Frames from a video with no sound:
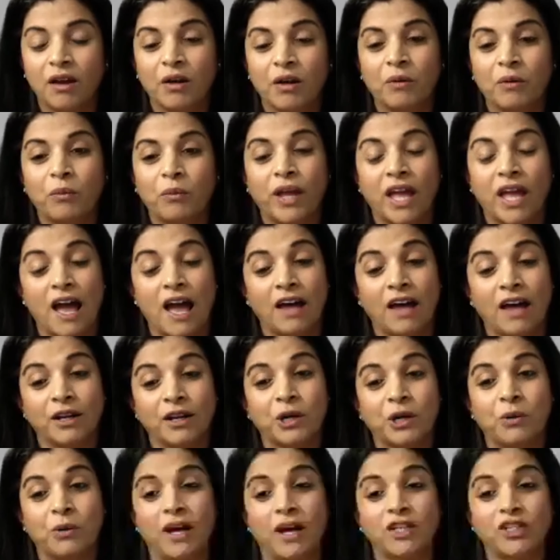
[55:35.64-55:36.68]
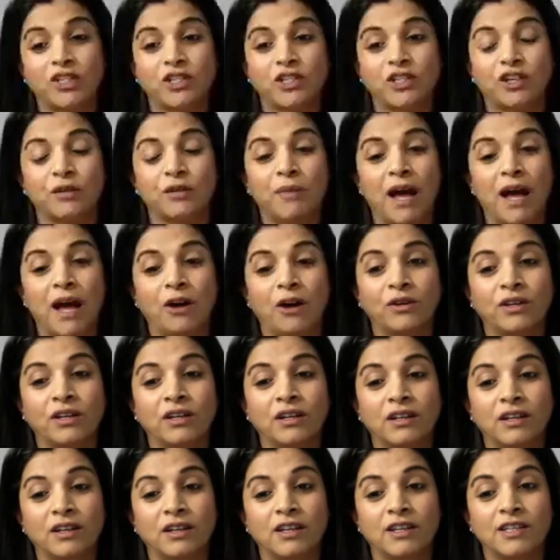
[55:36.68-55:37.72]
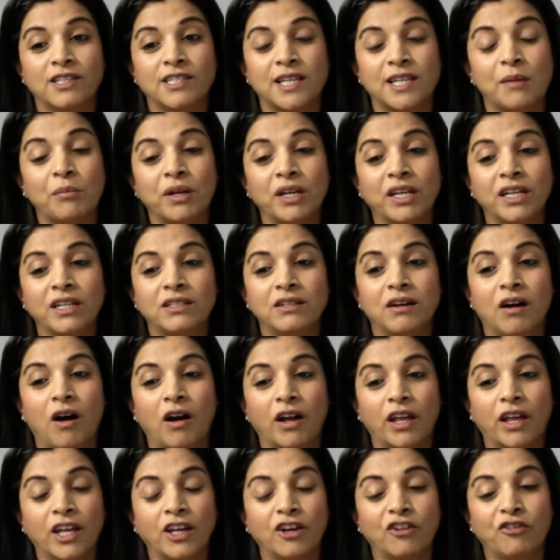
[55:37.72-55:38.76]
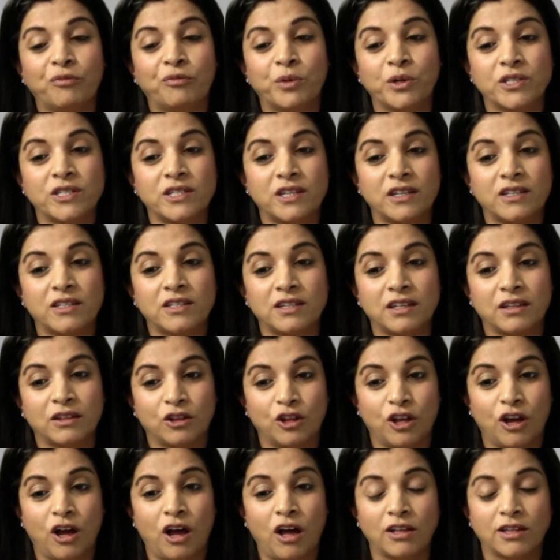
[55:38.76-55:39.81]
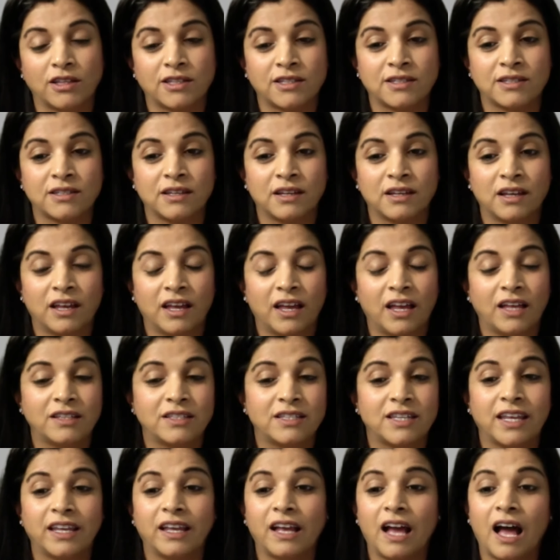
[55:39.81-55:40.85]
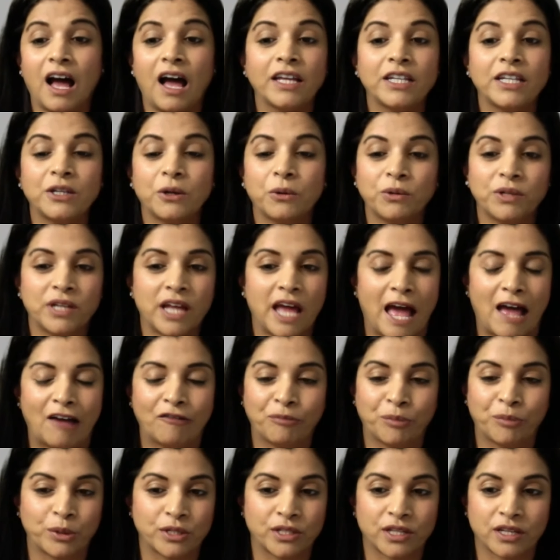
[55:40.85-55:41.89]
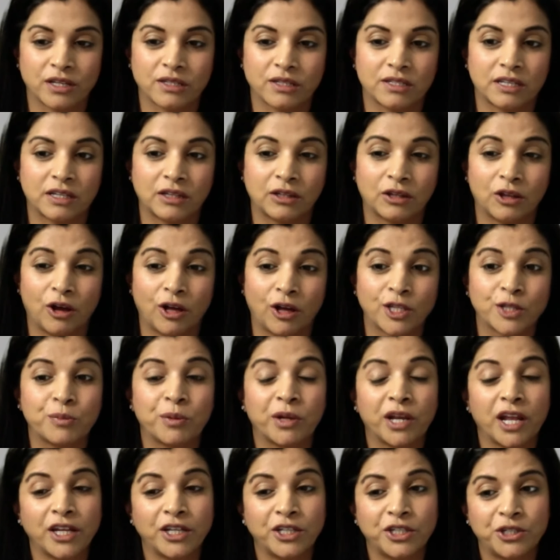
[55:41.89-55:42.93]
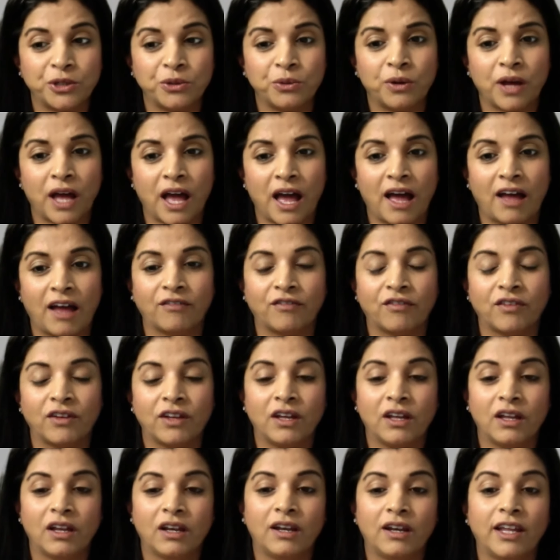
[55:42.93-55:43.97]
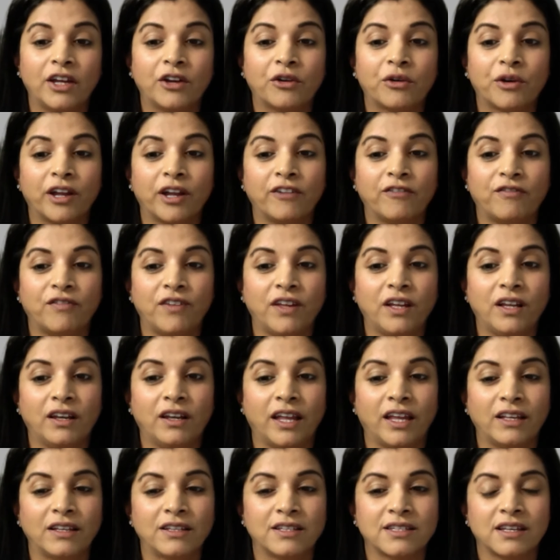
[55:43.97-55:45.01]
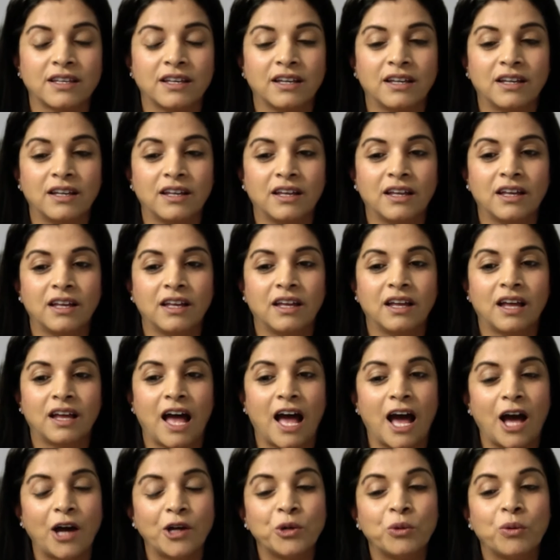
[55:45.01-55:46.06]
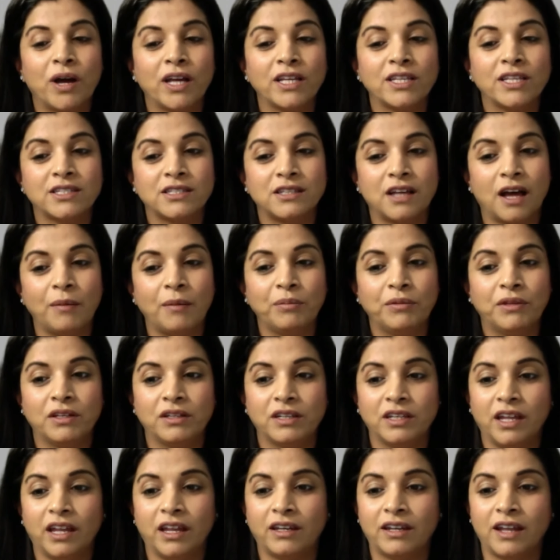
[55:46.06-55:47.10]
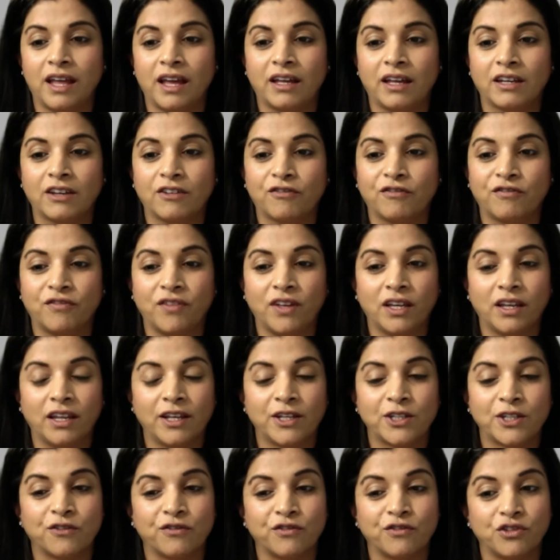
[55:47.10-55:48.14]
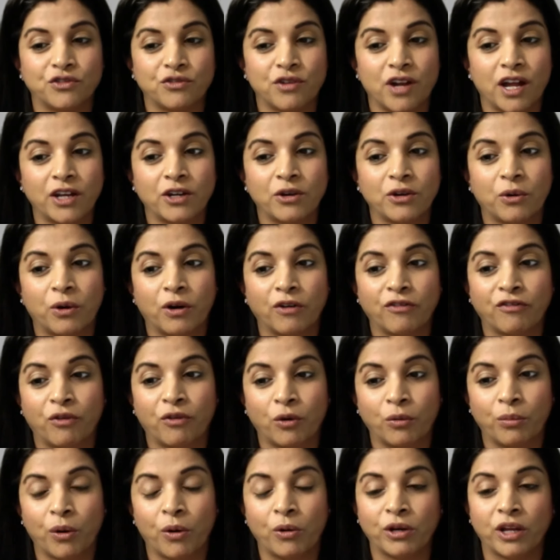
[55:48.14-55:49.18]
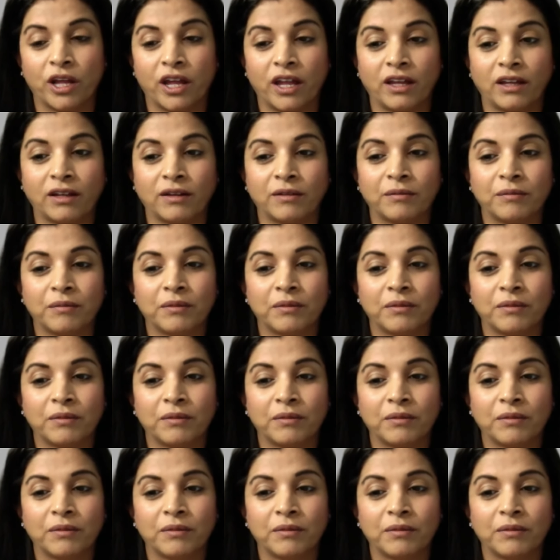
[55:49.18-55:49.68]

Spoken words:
We had a question about somebody talking of persistent thoughts and saying, I don't have persistent thoughts, but I do have lingering feelings. How do I stop the negative feelings of dread or foreboding?